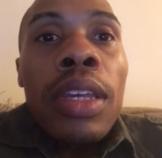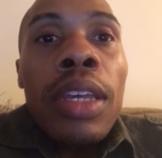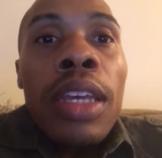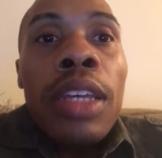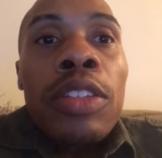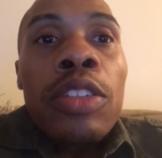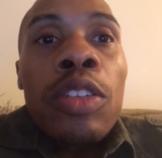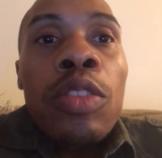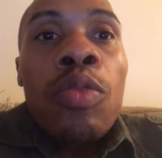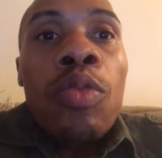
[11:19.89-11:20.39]

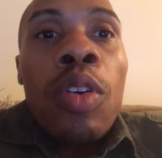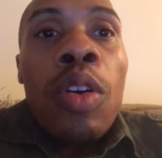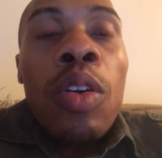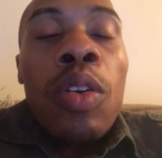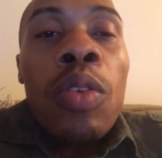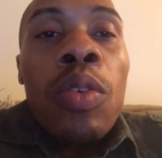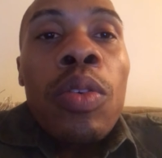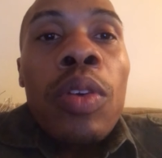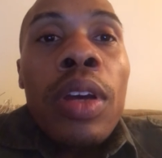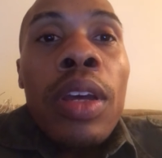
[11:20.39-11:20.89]
and to
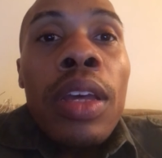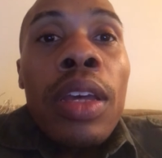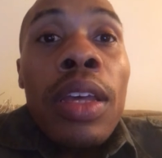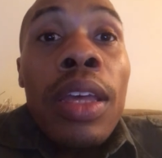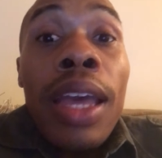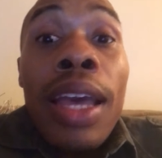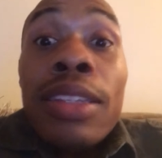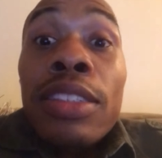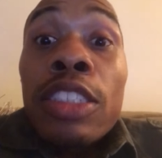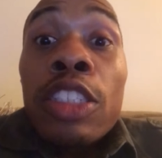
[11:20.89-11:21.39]
grow
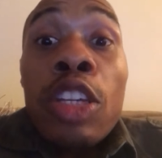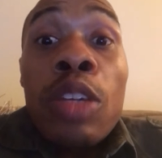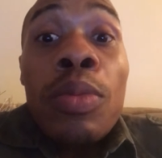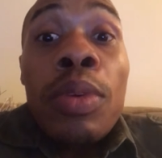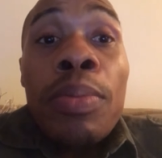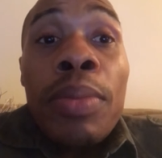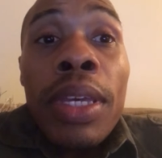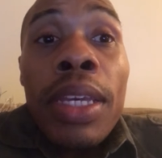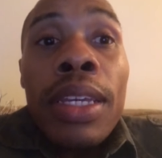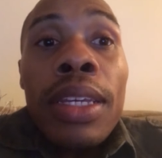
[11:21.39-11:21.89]
as a
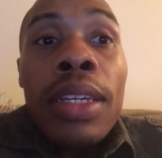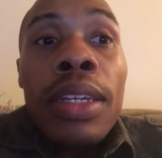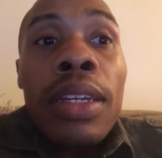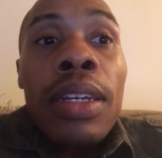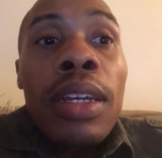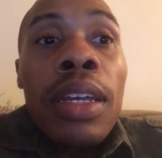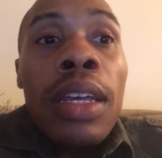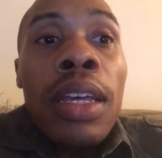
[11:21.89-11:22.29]
human being.